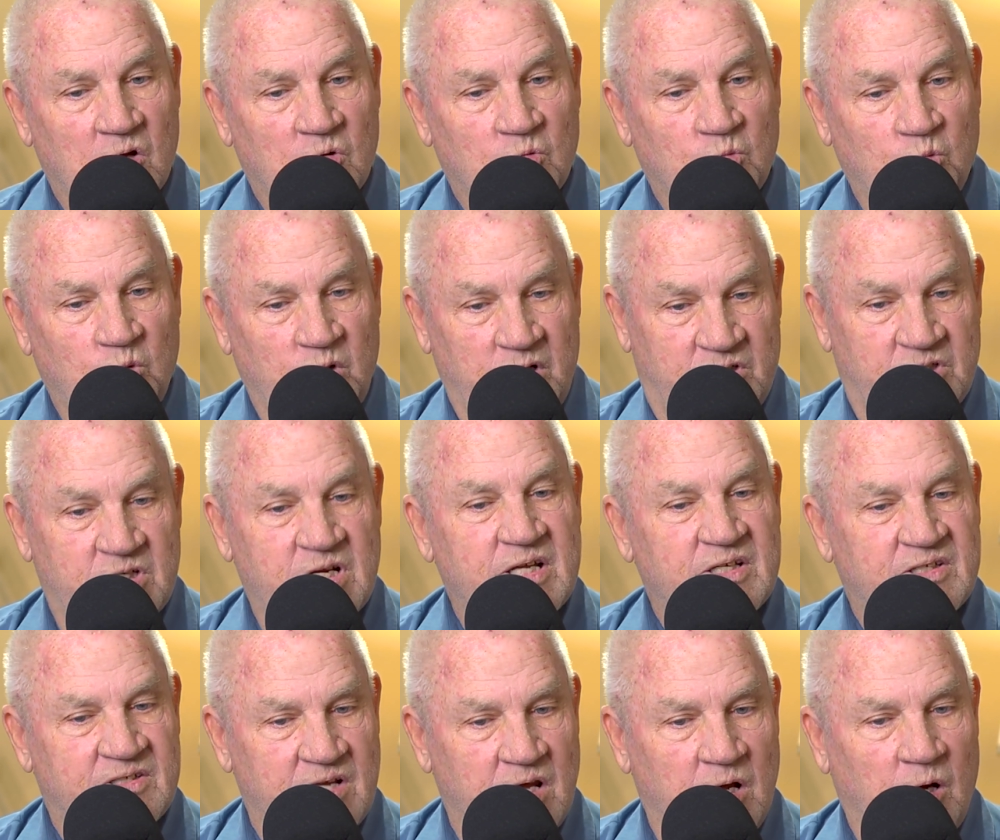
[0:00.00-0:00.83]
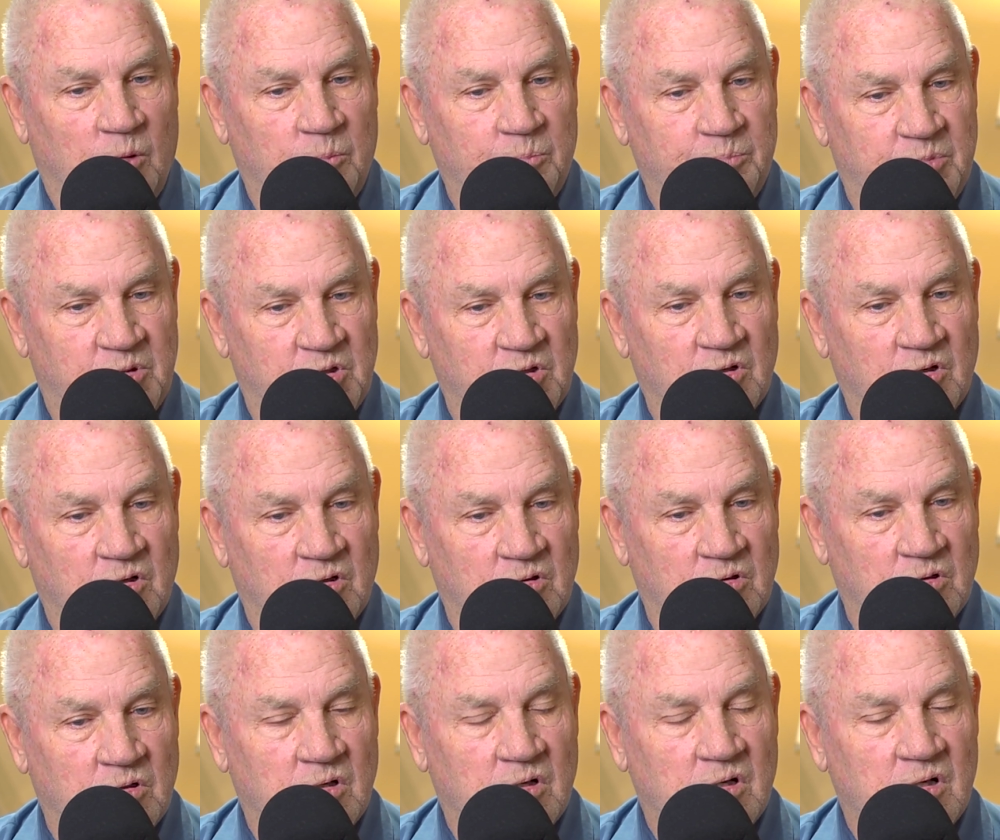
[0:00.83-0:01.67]
which has helped
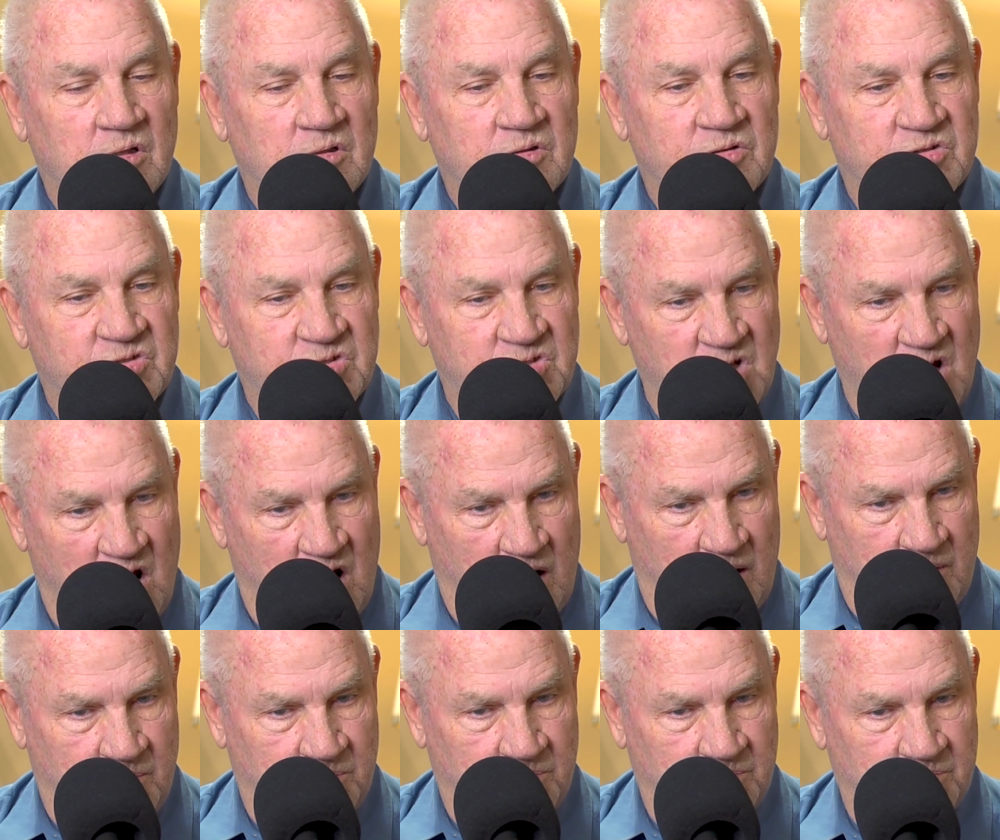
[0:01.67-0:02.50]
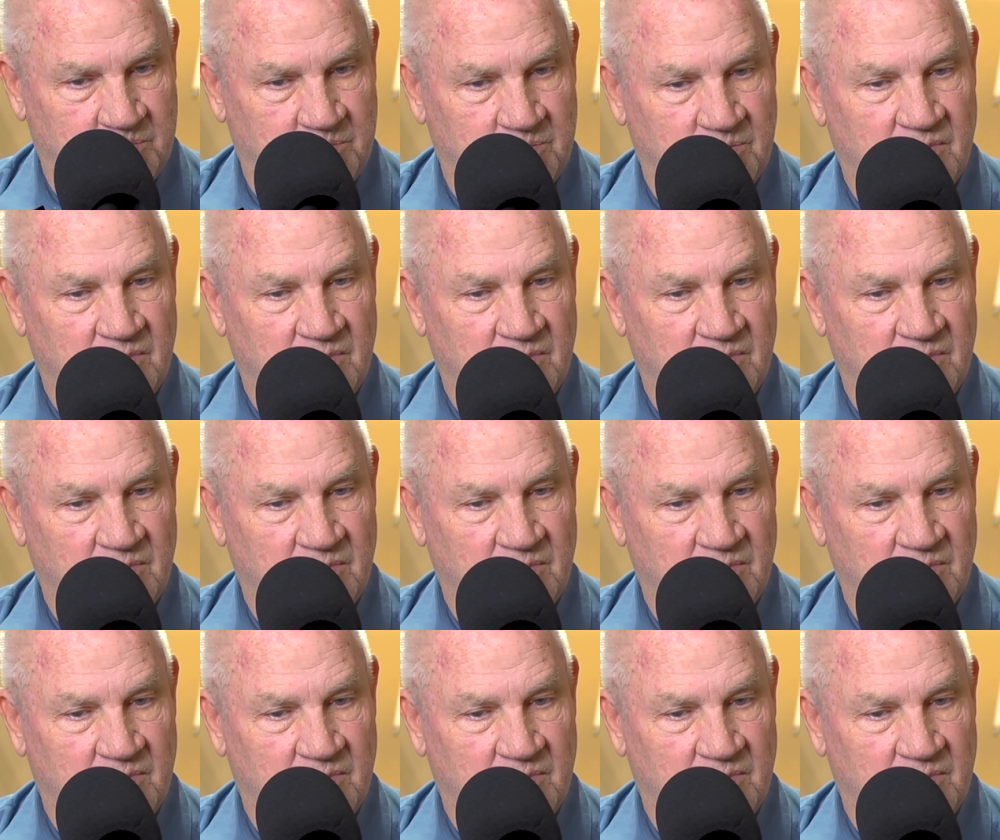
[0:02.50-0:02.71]
her some.